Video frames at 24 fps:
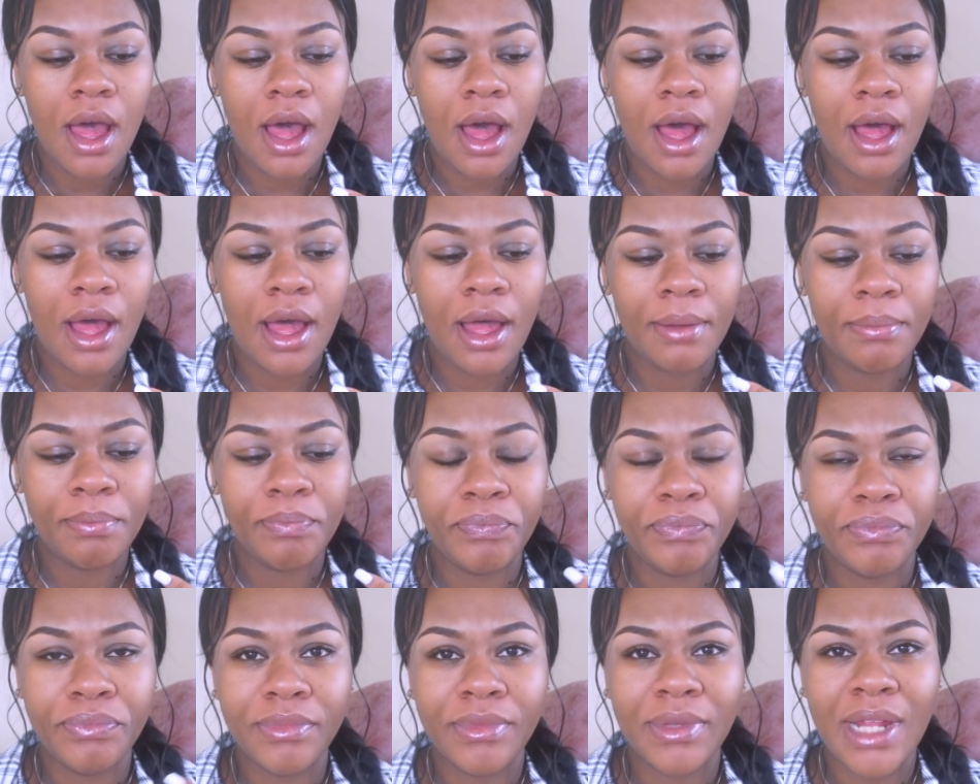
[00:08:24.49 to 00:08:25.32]

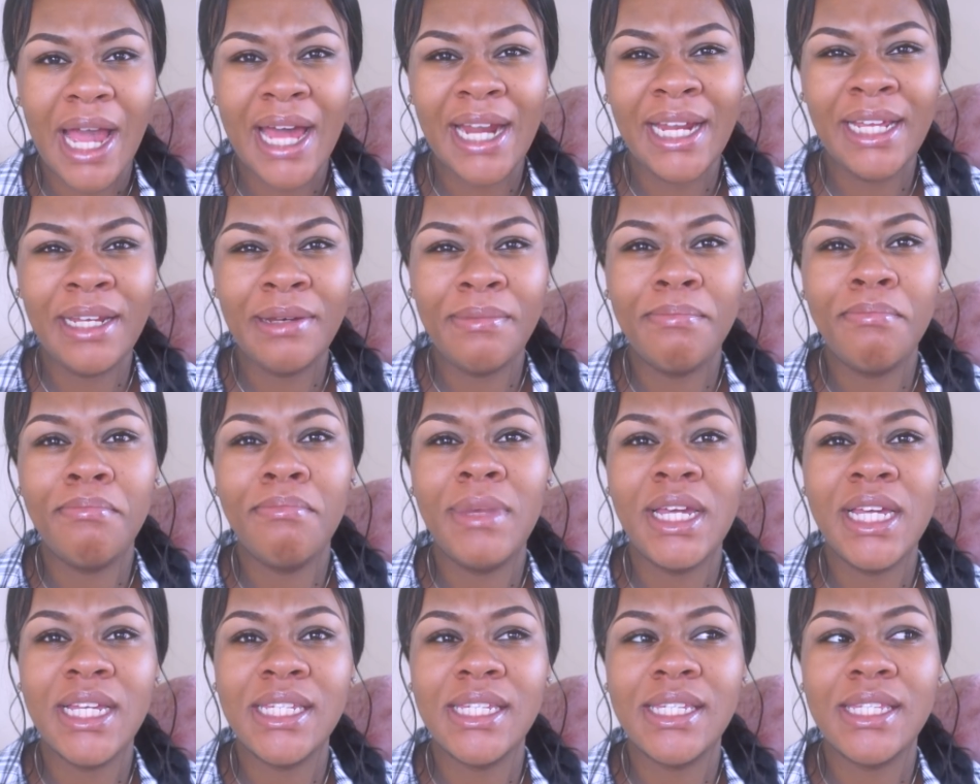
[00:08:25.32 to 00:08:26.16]
Um, I didn't
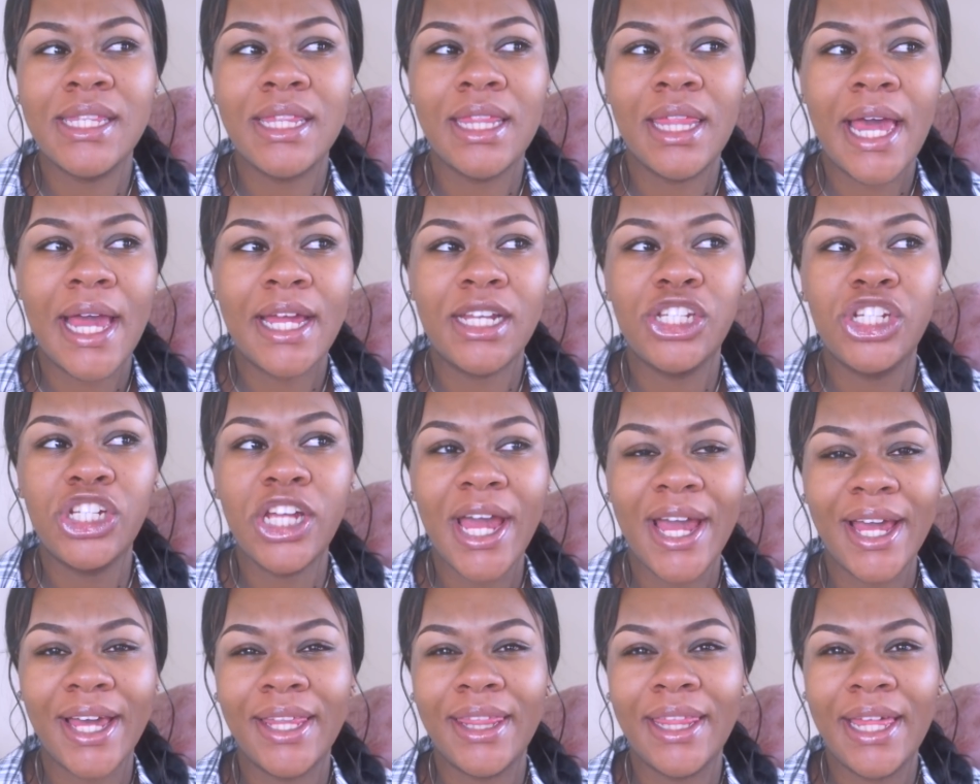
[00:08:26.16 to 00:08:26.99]
miss that
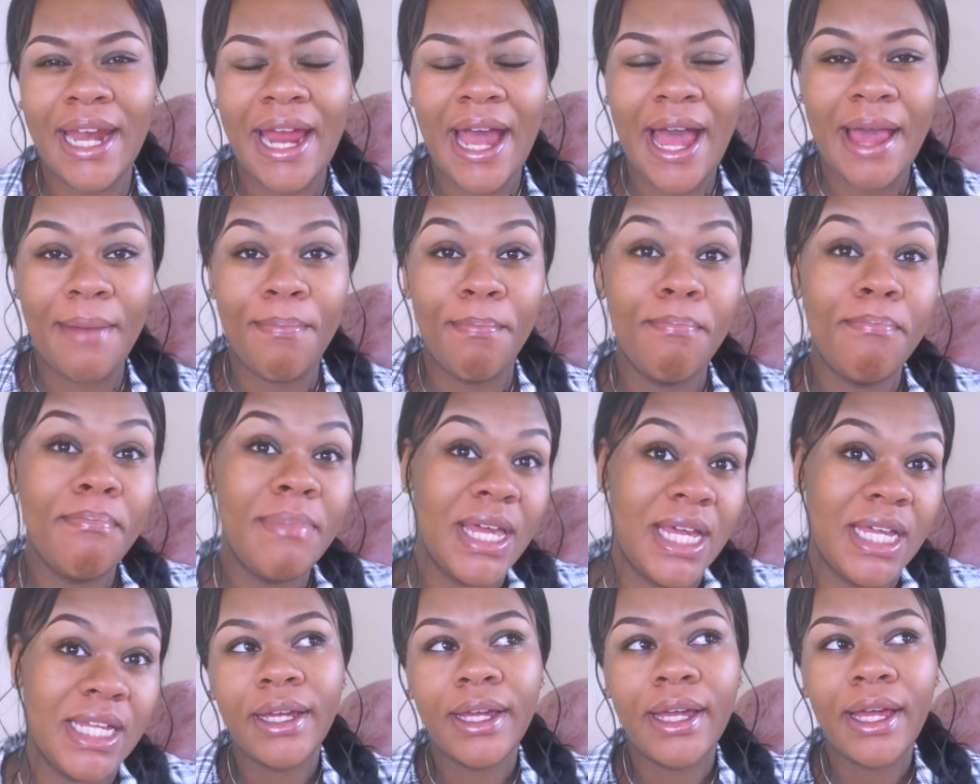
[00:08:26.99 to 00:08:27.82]
check that I
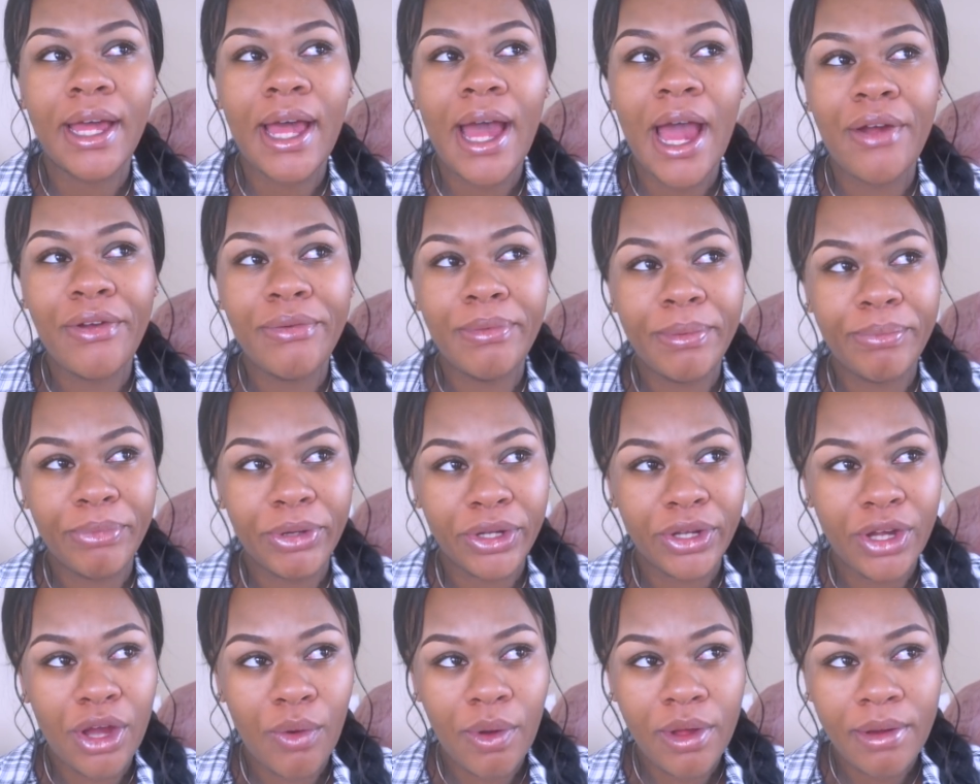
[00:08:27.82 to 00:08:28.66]
missed. I
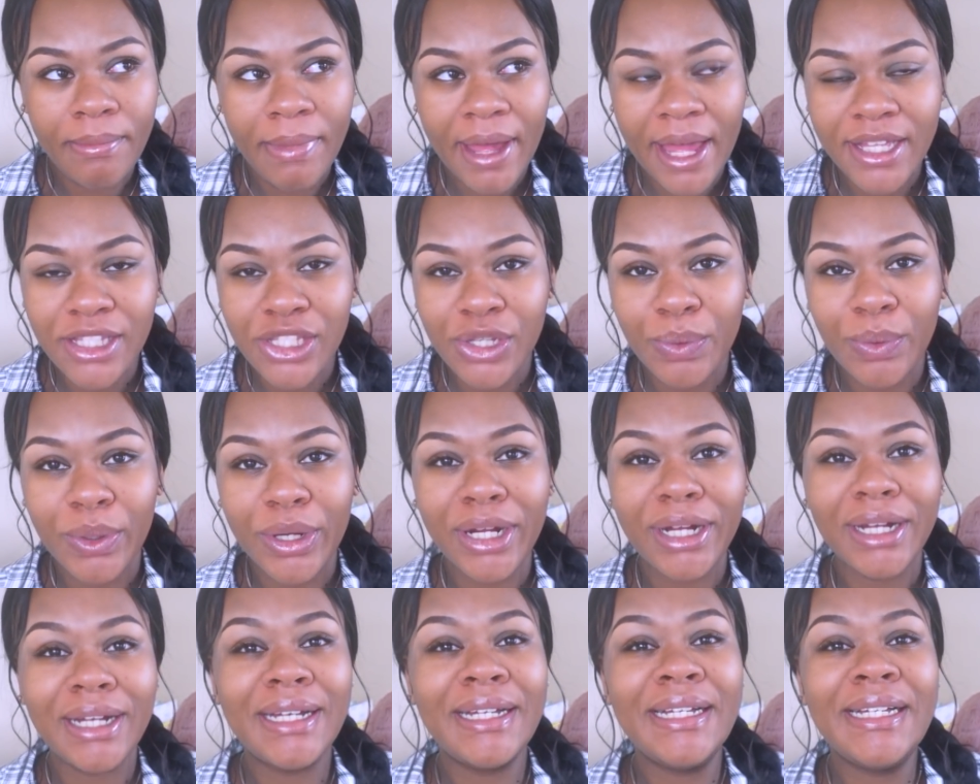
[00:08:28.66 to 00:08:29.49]
remember going back to
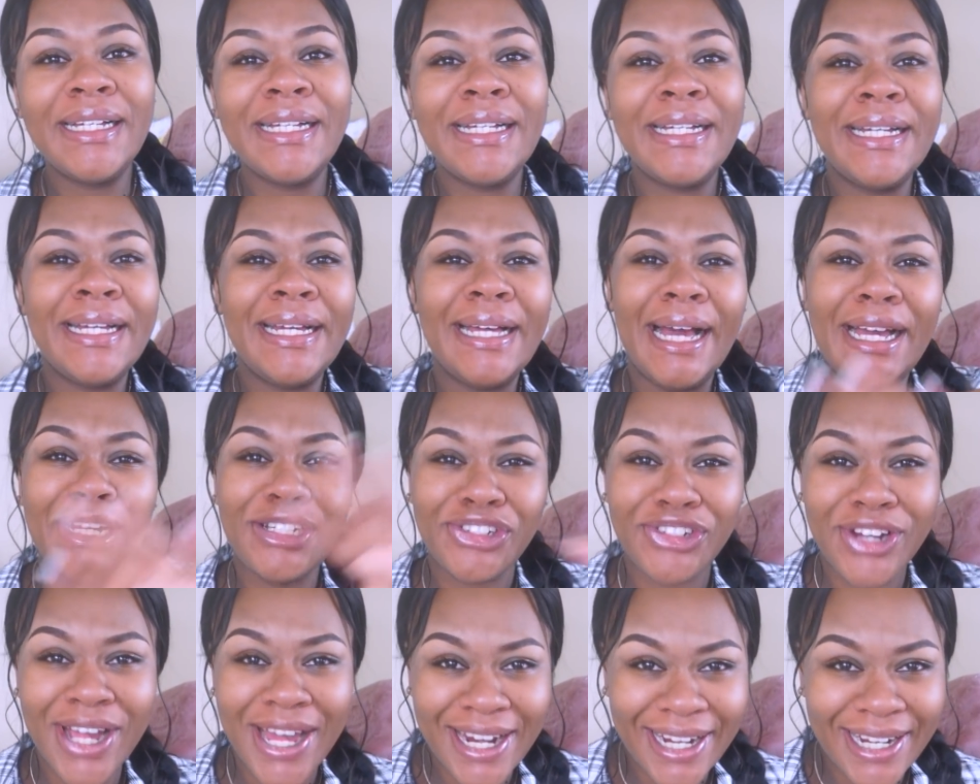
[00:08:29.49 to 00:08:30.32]
work. I
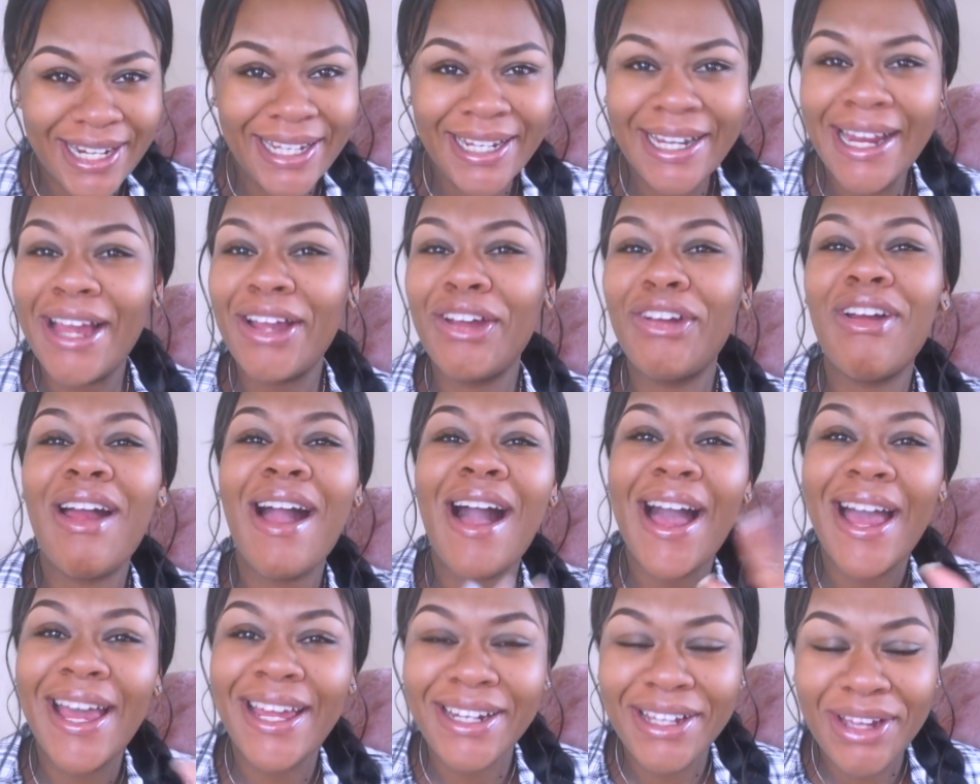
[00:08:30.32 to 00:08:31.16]
dreaded it. I
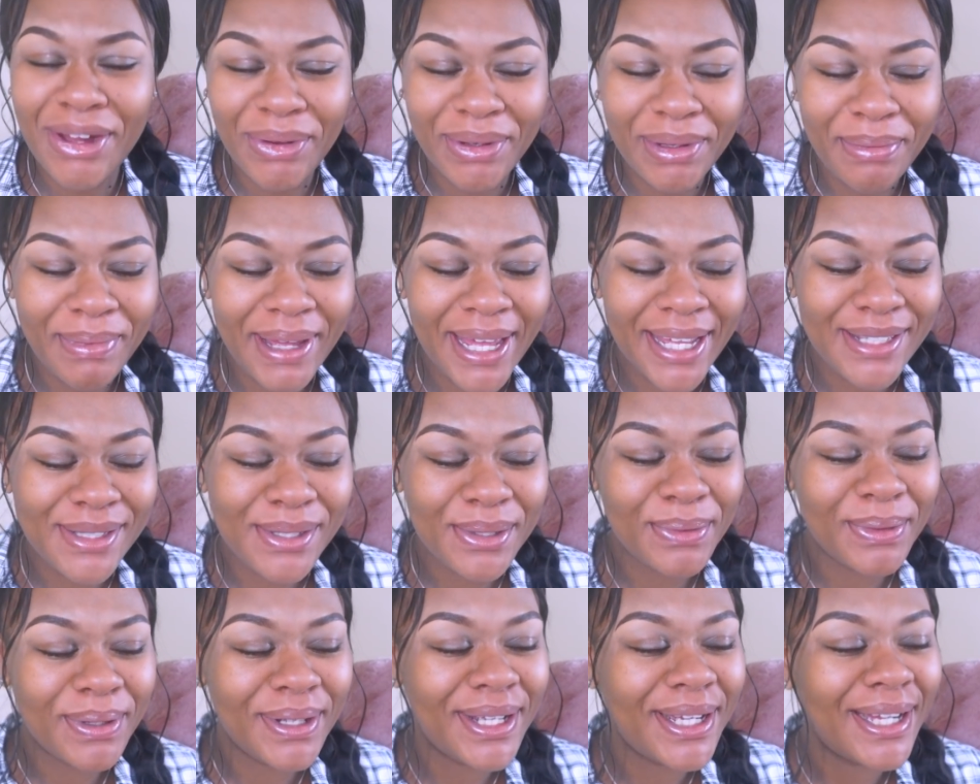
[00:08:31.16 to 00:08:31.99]
cried going back
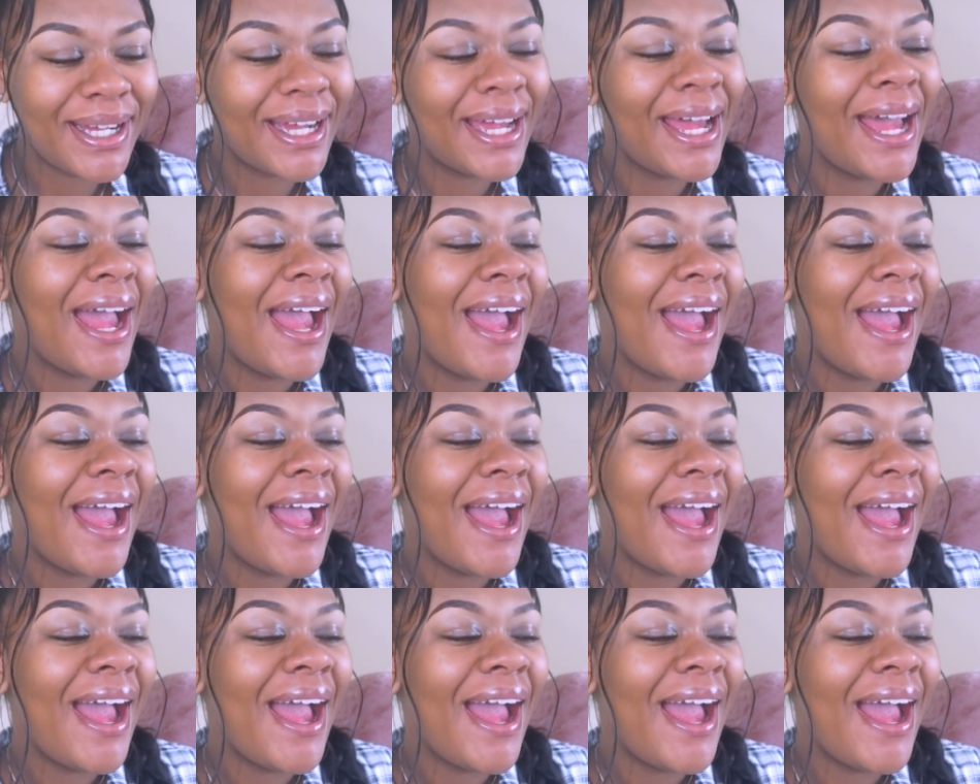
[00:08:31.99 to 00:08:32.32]
to work.